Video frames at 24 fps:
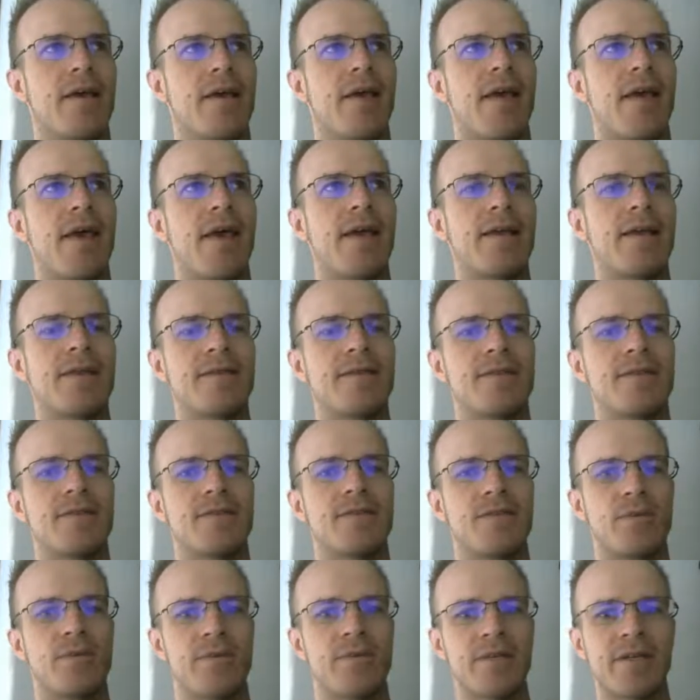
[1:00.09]
And
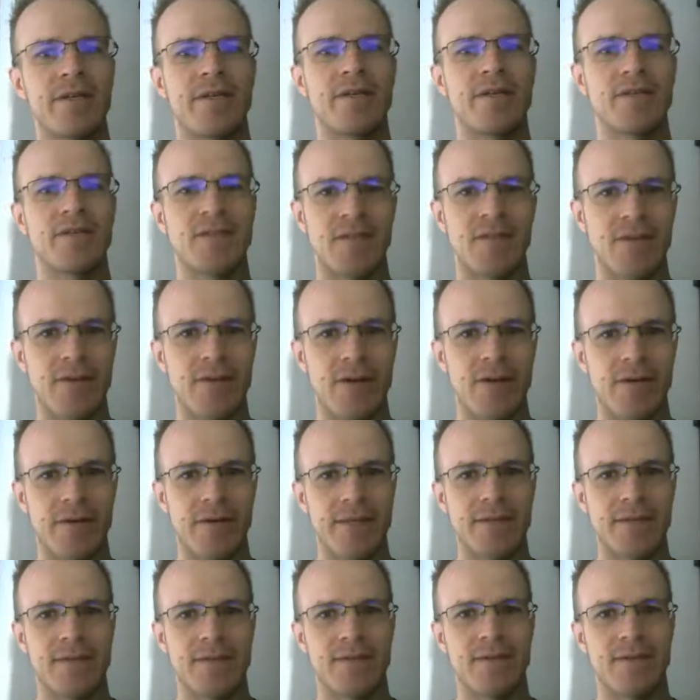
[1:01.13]
school years are
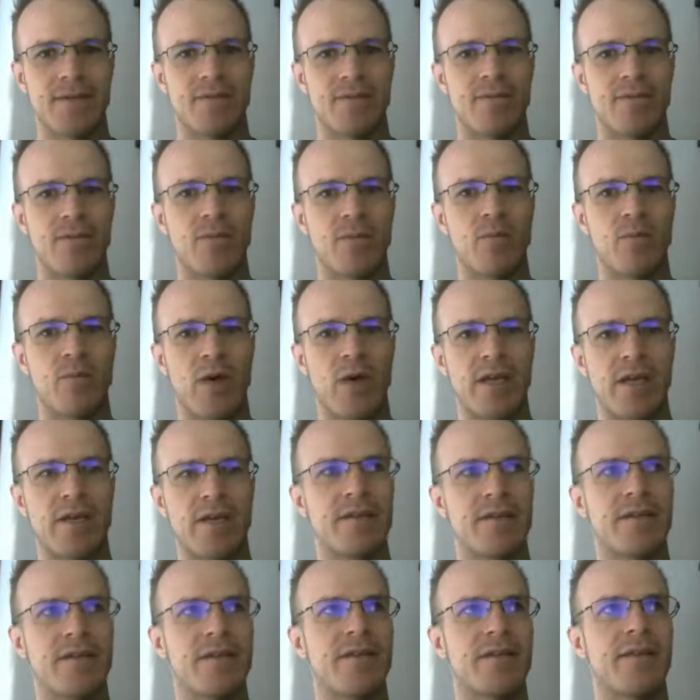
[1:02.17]
always from one year
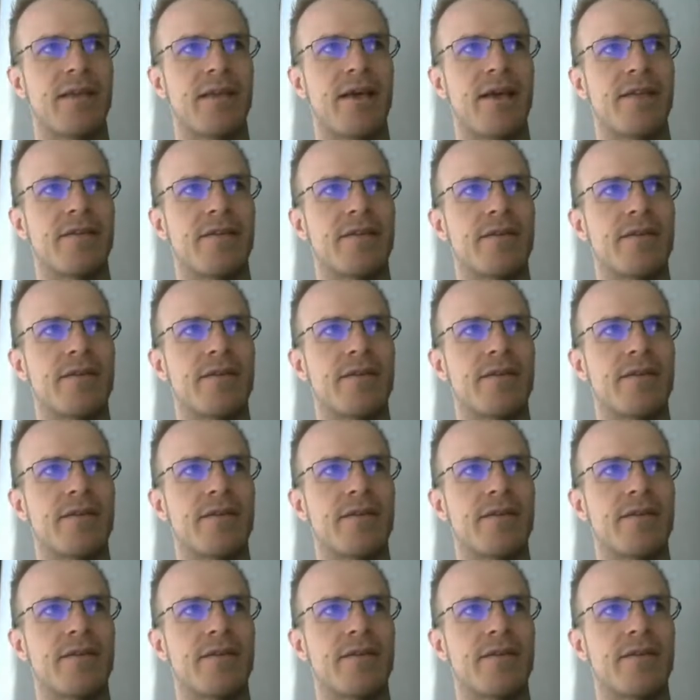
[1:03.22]
to the other,